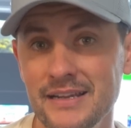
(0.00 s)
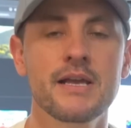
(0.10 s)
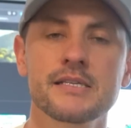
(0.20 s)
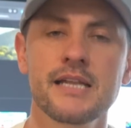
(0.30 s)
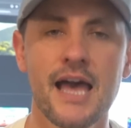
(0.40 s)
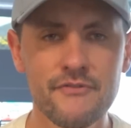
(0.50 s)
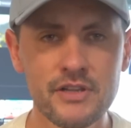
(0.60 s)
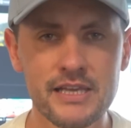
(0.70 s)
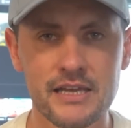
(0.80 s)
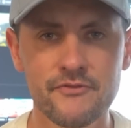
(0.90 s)
because it
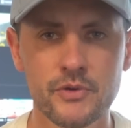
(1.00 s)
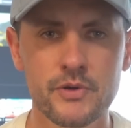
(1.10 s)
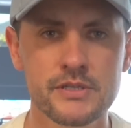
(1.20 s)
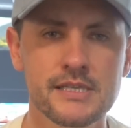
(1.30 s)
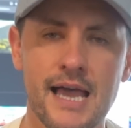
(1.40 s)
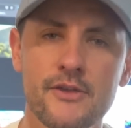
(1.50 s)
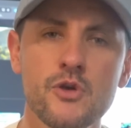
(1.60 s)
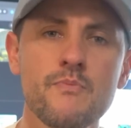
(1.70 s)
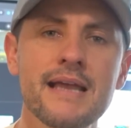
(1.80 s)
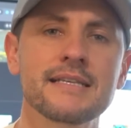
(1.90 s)
heavily influences how
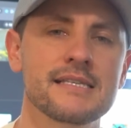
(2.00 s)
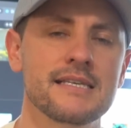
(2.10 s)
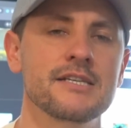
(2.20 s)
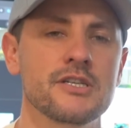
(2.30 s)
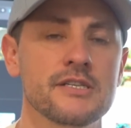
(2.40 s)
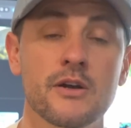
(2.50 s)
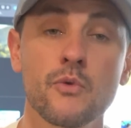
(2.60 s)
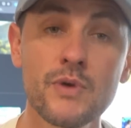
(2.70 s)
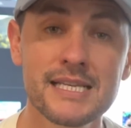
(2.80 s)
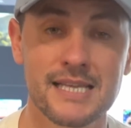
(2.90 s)
you make decisions in a
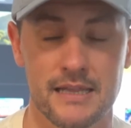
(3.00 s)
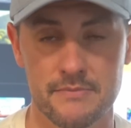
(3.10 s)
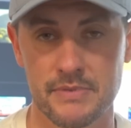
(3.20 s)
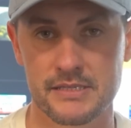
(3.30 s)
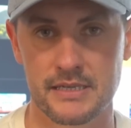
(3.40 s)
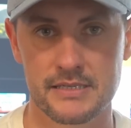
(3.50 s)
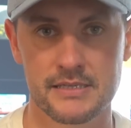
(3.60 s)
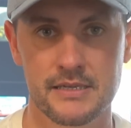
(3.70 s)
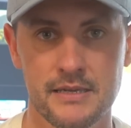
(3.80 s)
reselling business.